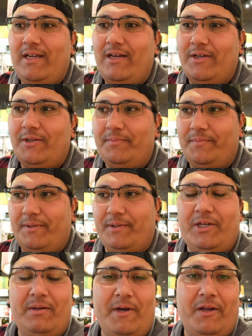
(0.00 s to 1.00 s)
you know, a
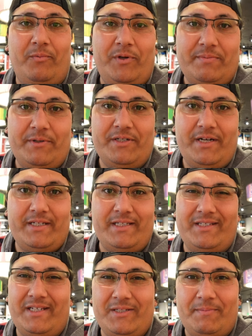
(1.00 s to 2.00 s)
good amount on Wish merchandise,
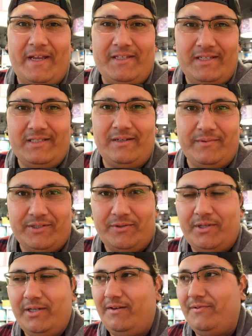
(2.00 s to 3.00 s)
I'd say just buy it at the Disneyland
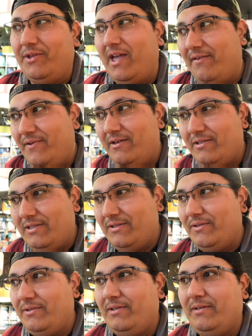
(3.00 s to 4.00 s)
Resort, even though they have it here
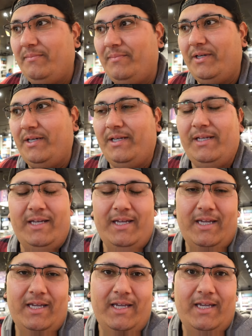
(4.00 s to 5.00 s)
too, but
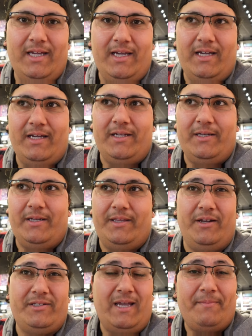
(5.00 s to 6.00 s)
uh, and
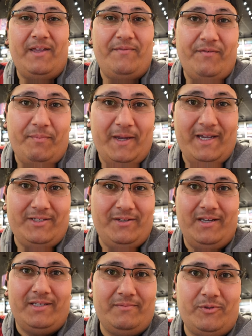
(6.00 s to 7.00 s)
then on top of that, if you have a pass, you
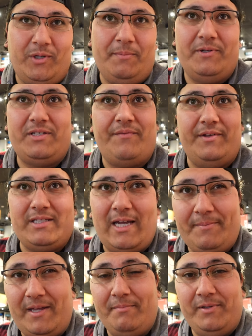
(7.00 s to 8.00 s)
can get 20% off on
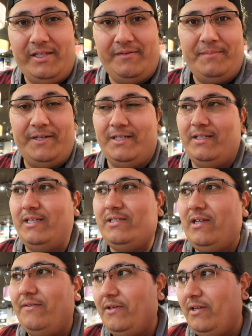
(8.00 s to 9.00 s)
top of that, I believe. But they
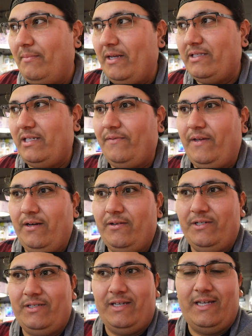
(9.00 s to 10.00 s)
still have a good amount of stuff here,
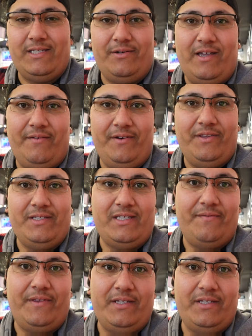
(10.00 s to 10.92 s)
just in case they don't have any of this stuff